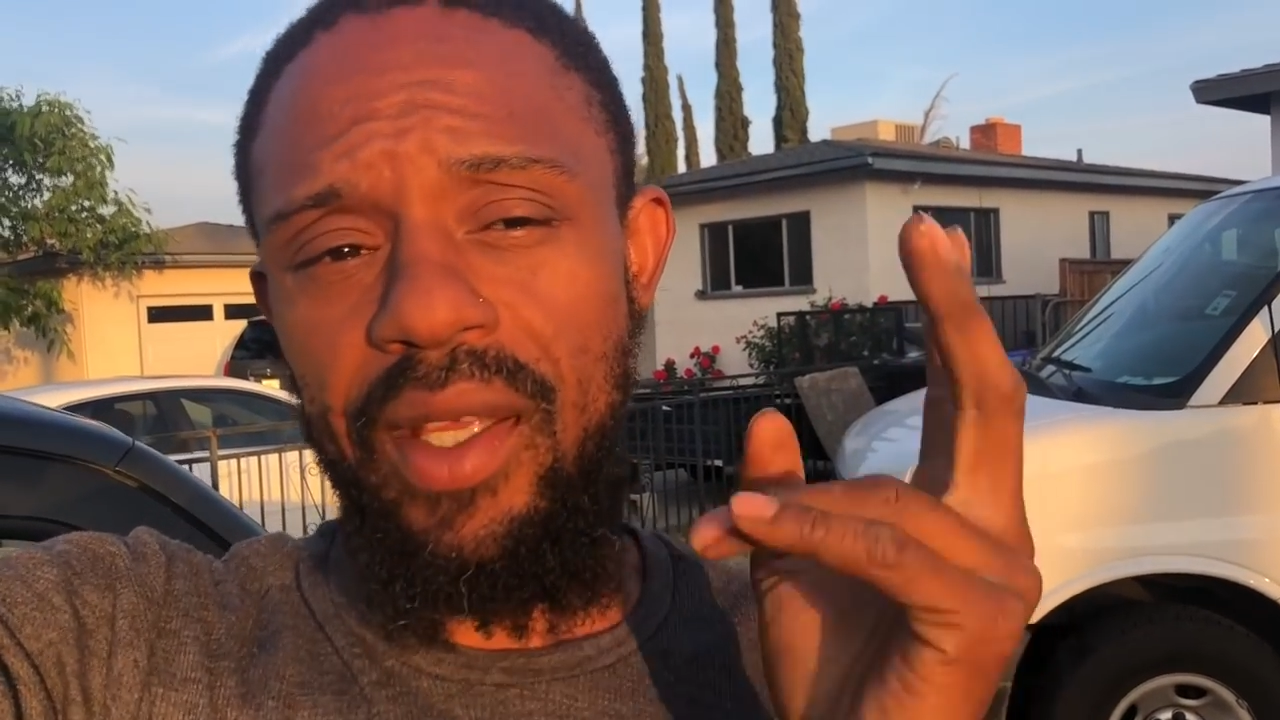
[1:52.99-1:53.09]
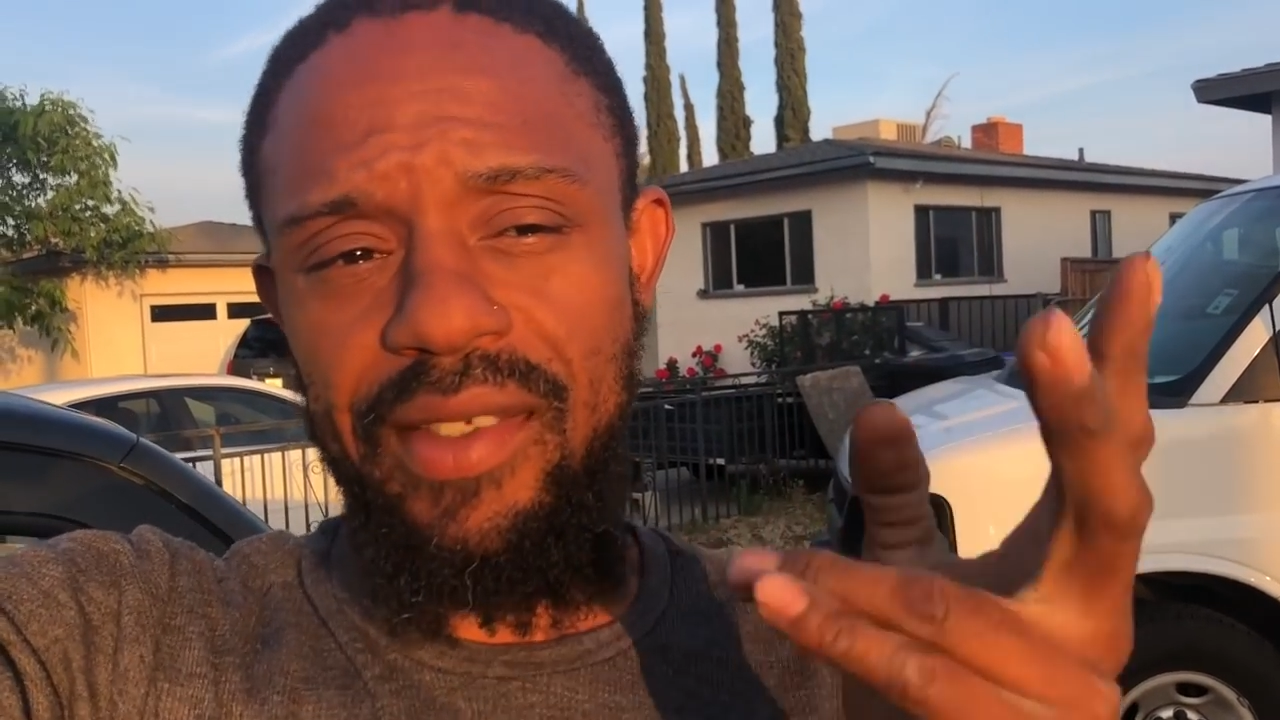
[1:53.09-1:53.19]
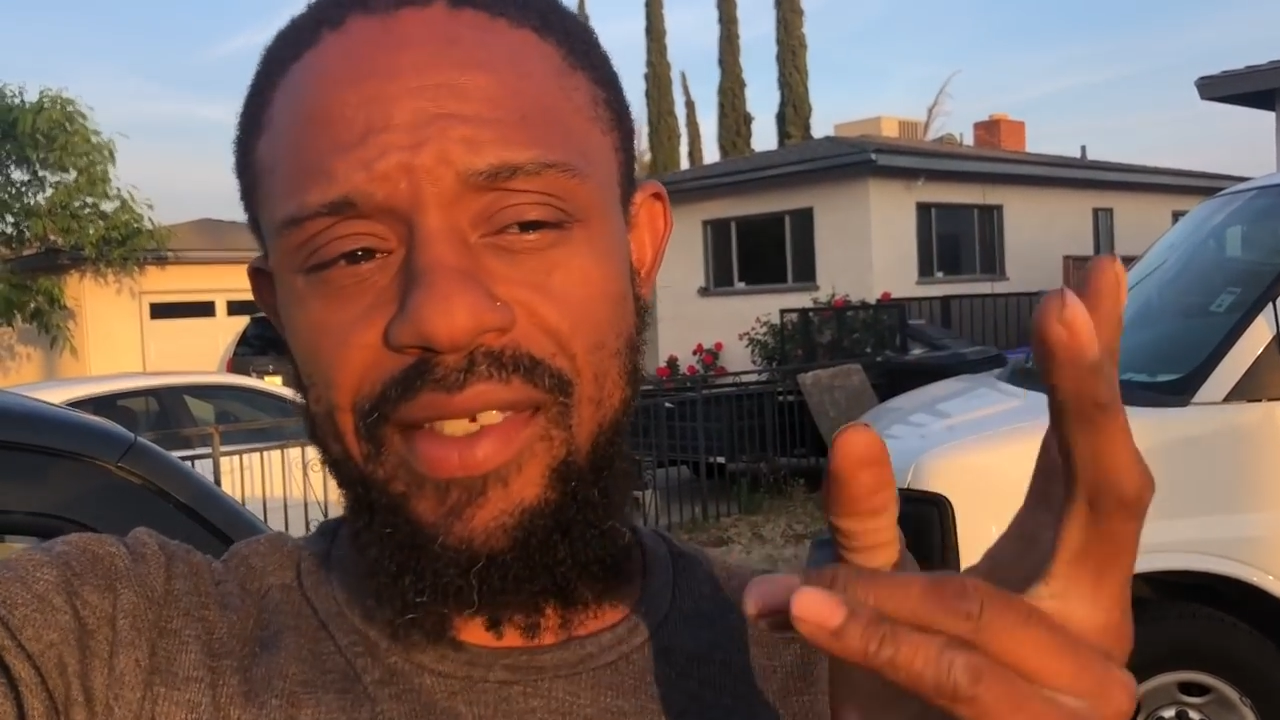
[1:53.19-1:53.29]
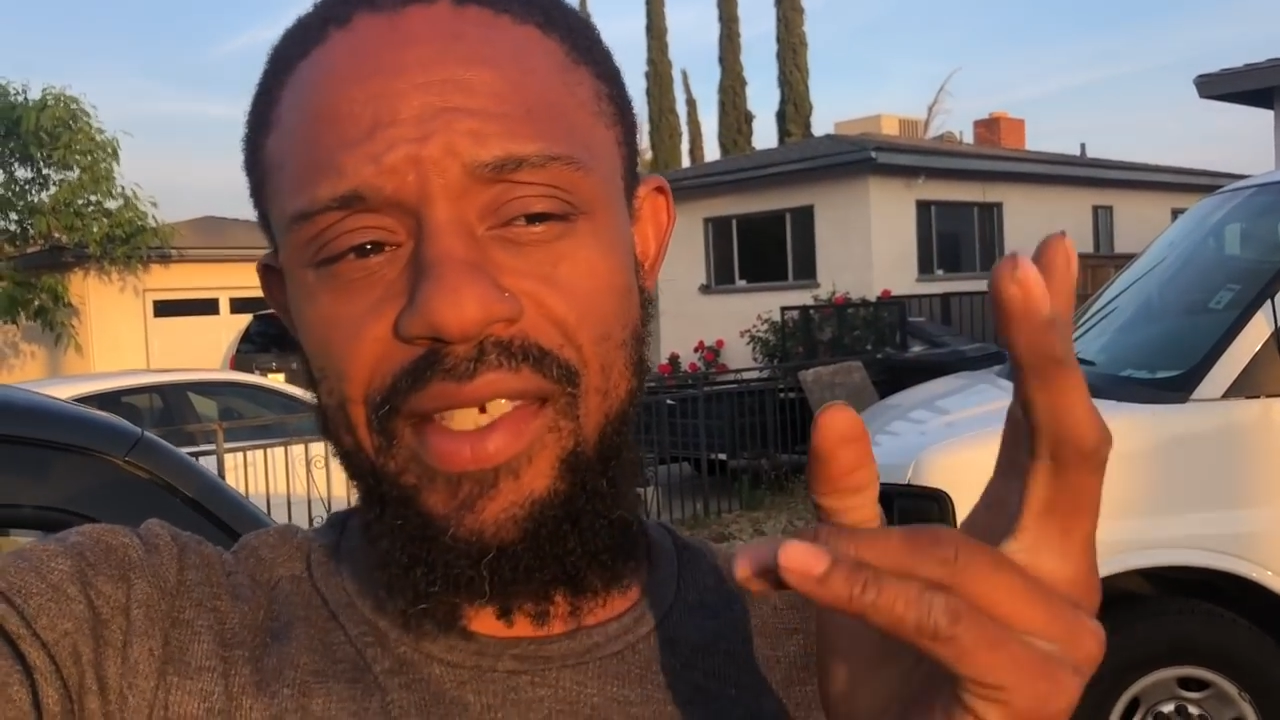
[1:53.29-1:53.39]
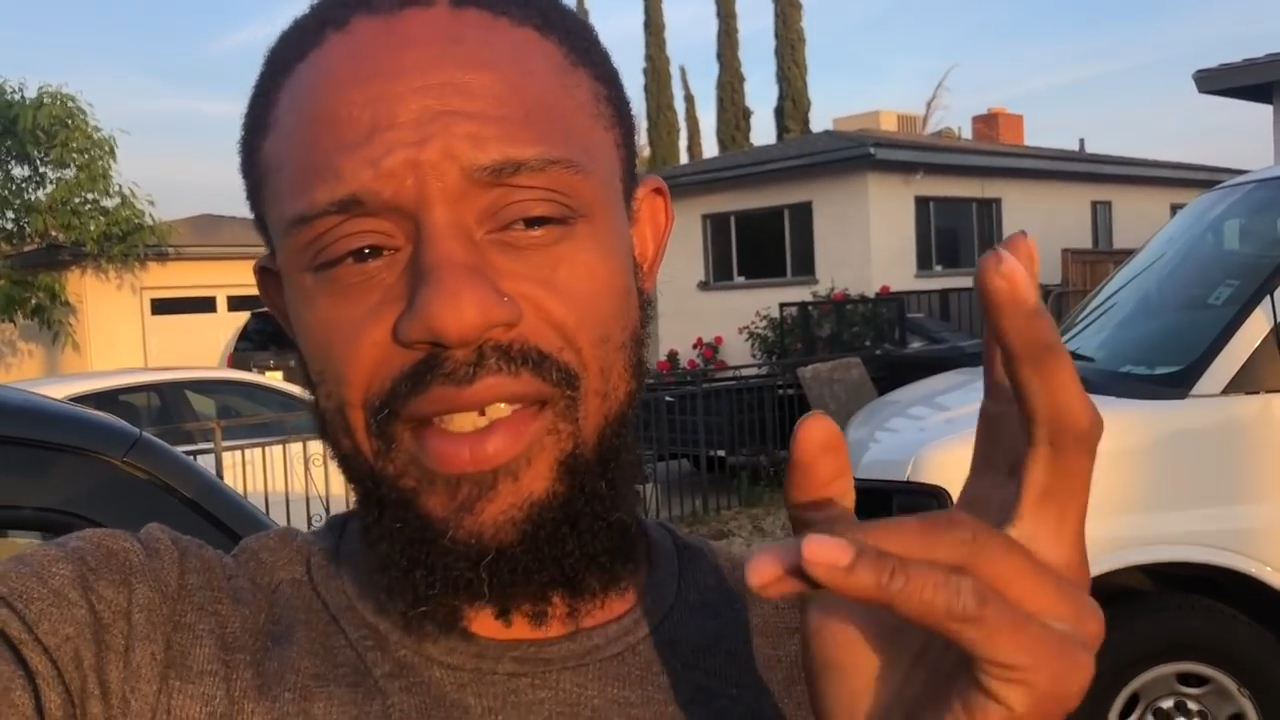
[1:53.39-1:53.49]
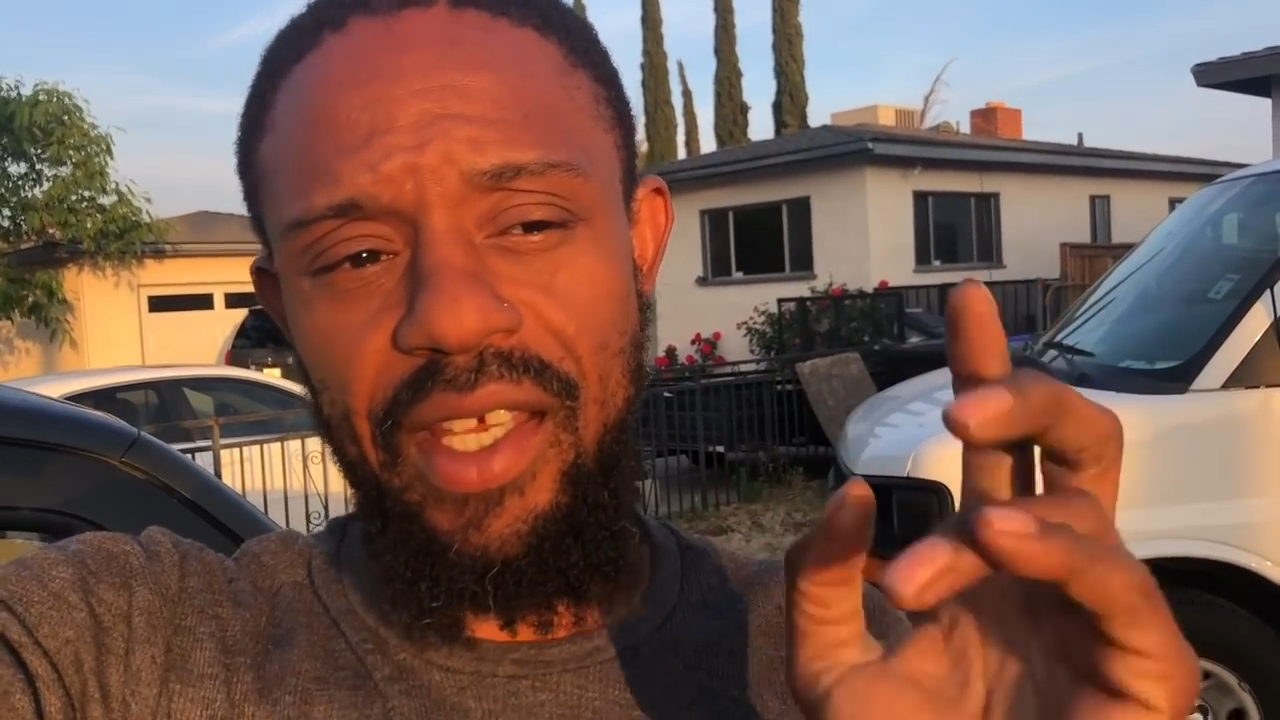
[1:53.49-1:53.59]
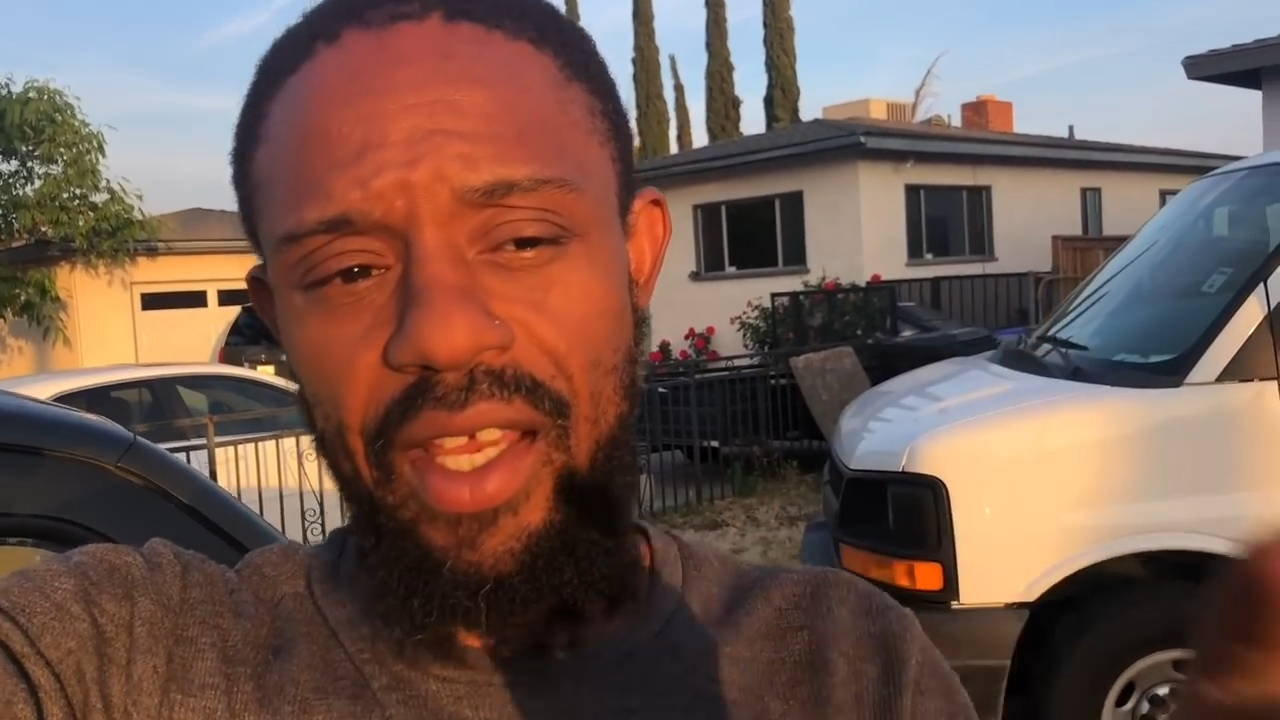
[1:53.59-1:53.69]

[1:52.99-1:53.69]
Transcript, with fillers: consist